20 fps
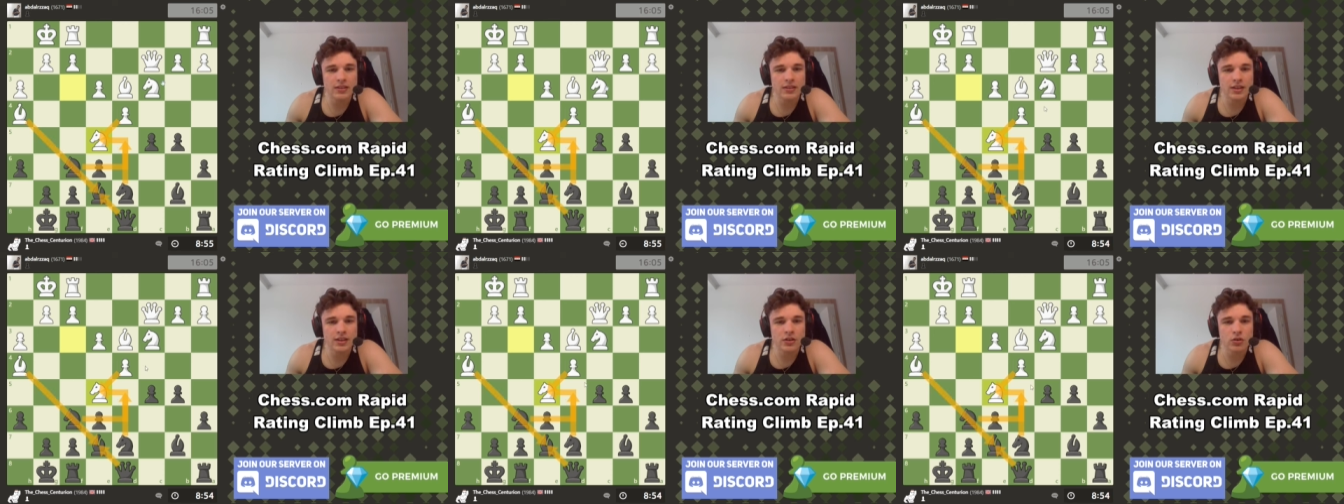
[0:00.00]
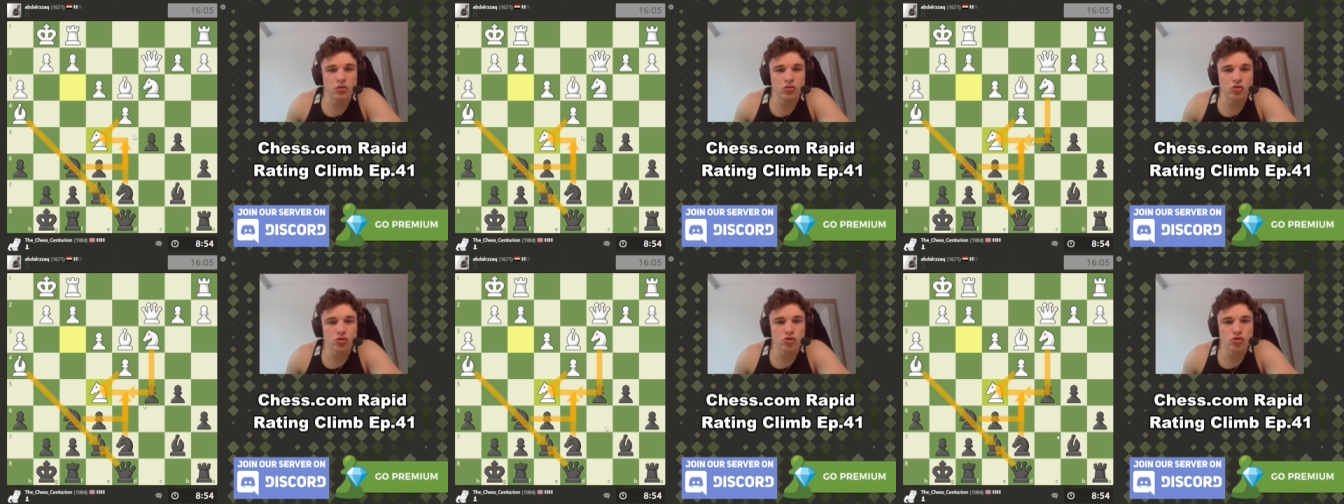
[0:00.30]
He
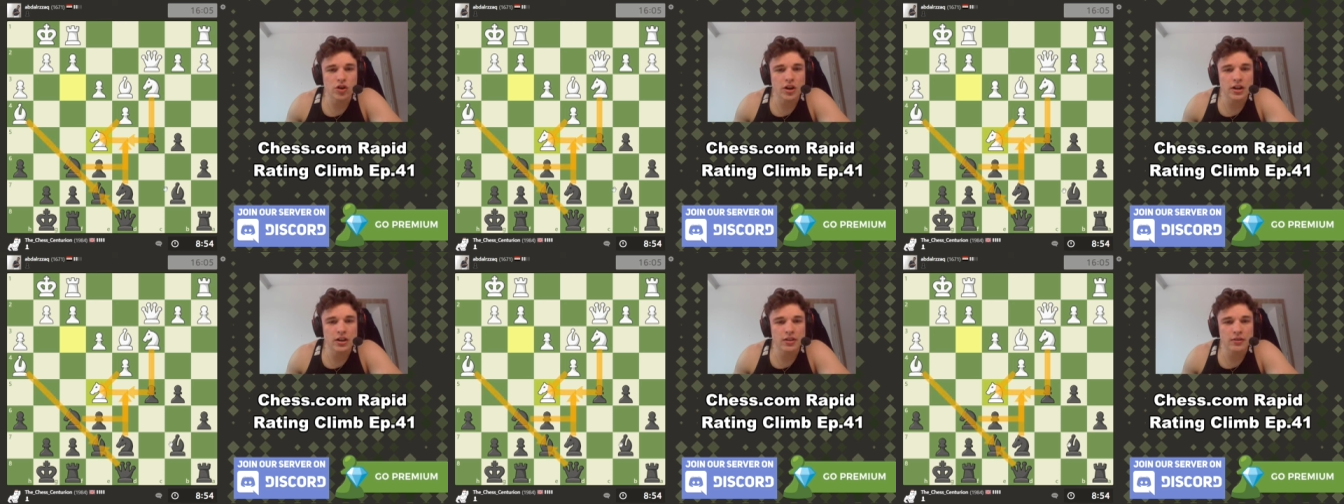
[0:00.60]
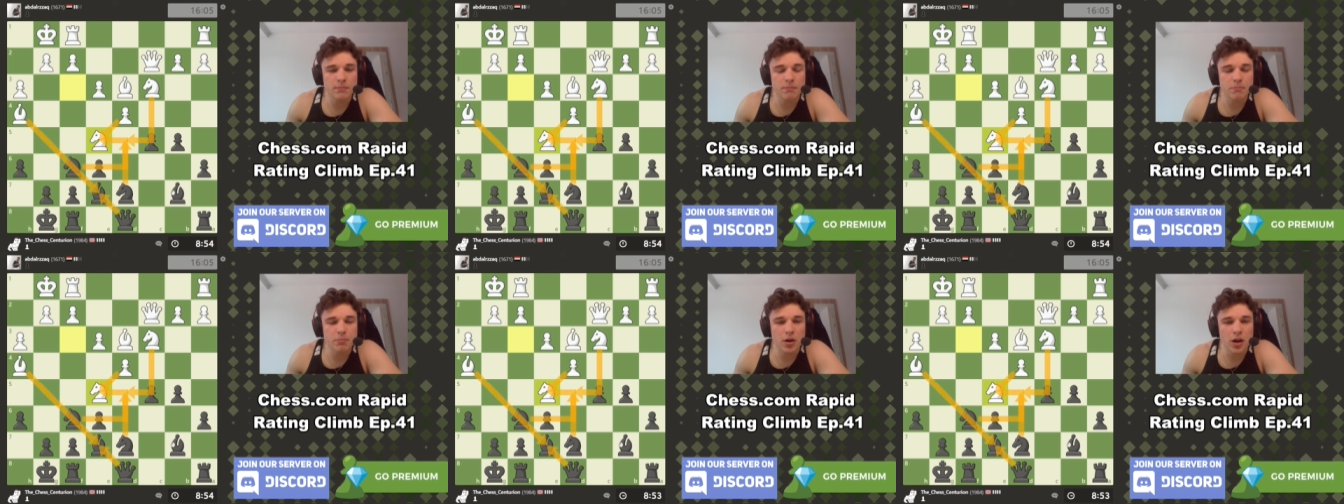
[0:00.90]
could trade a
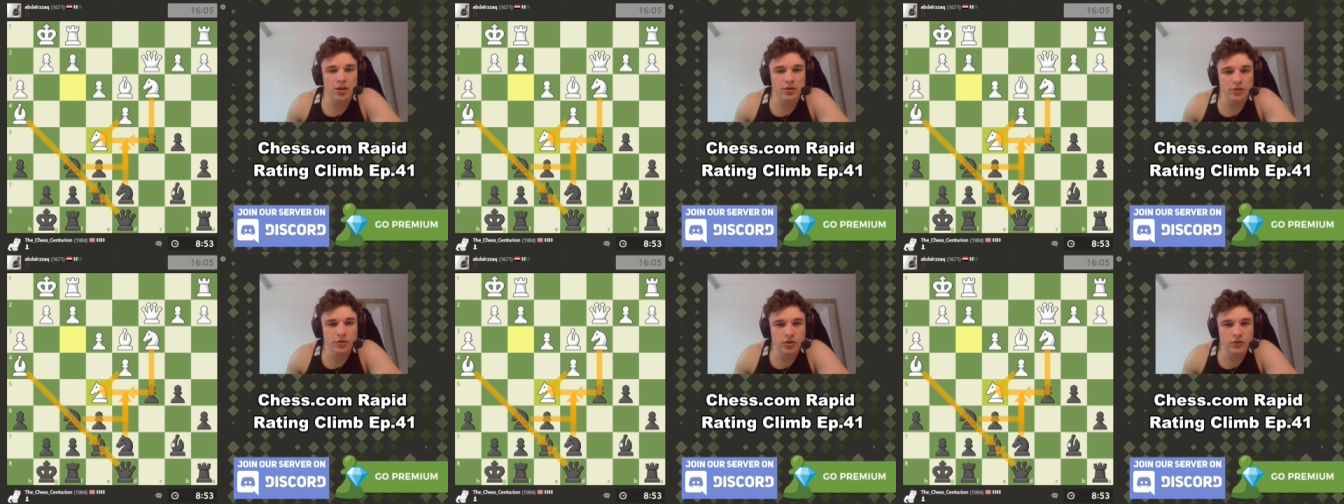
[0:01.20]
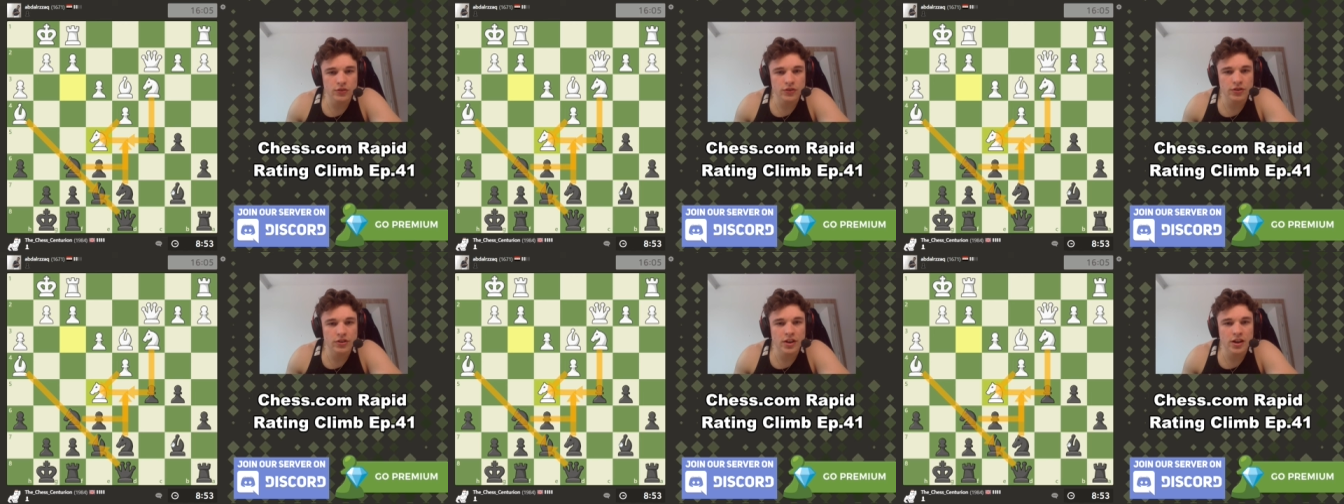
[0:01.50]
bunch of
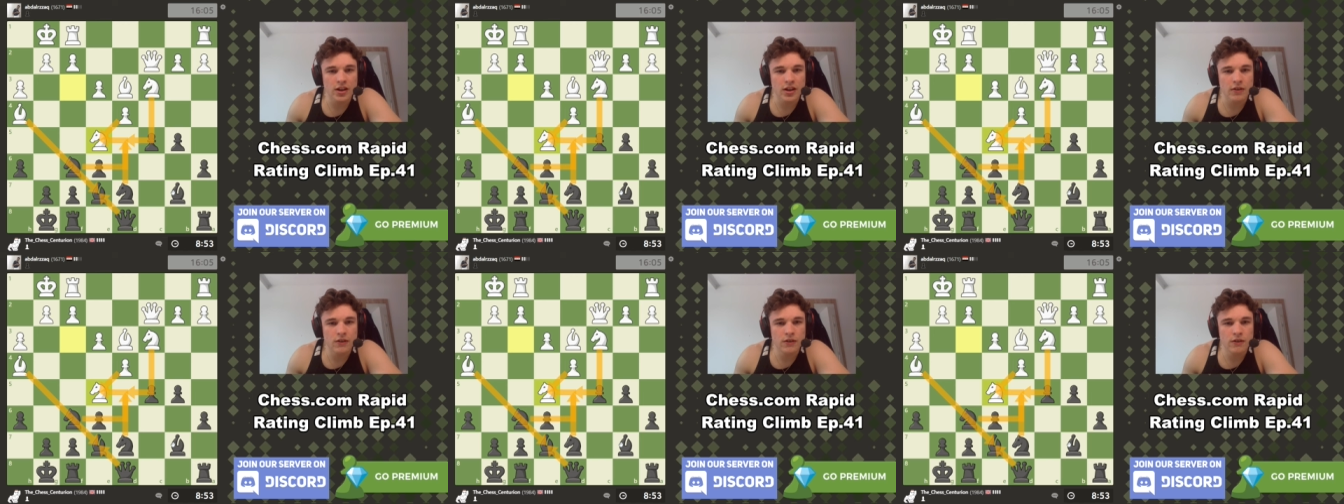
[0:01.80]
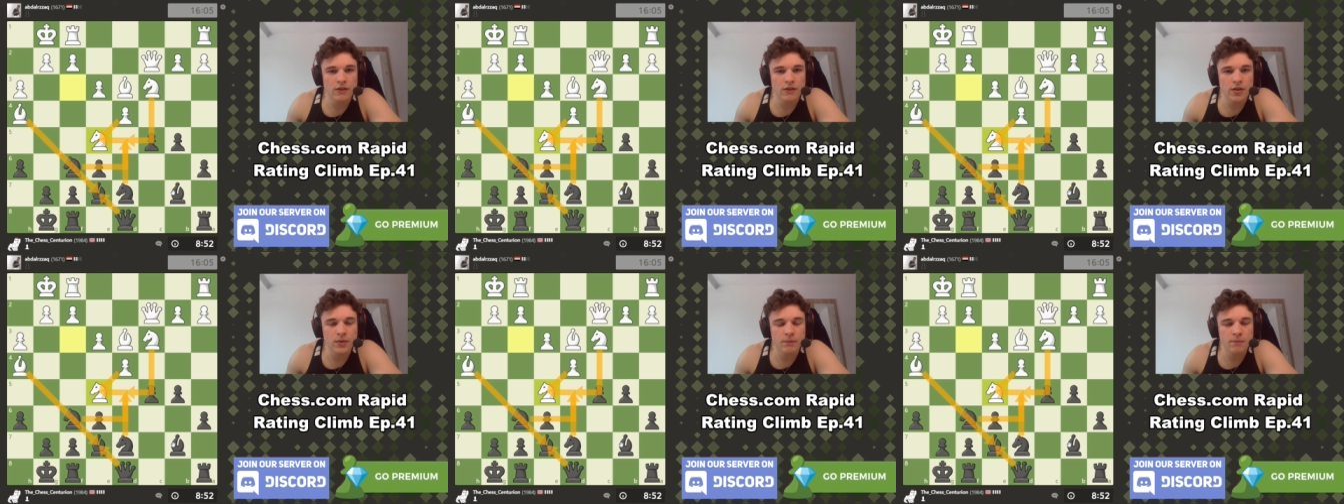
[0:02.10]

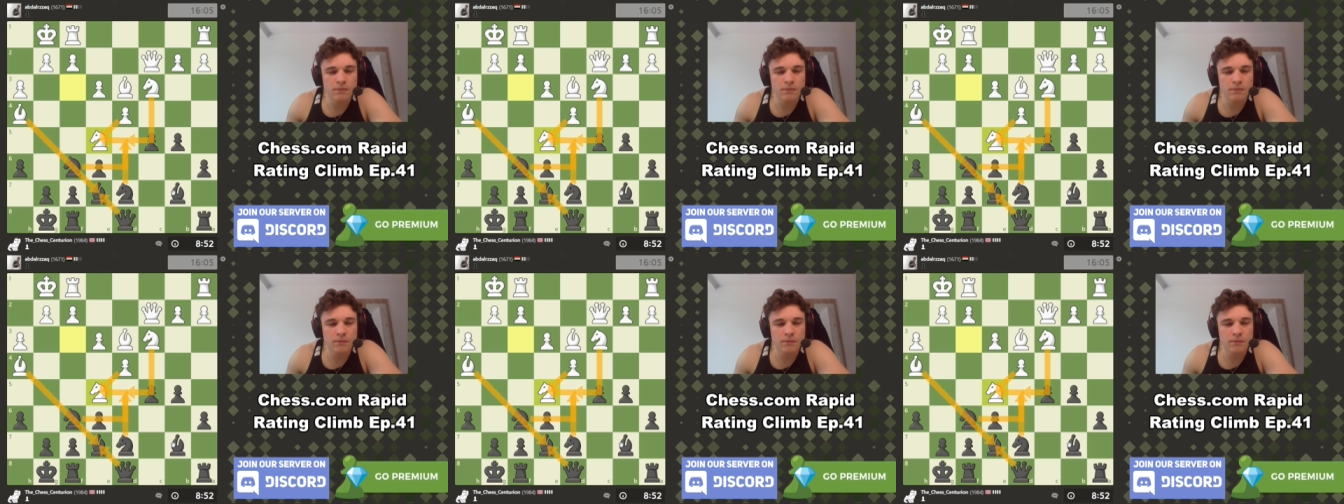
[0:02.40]
stuff.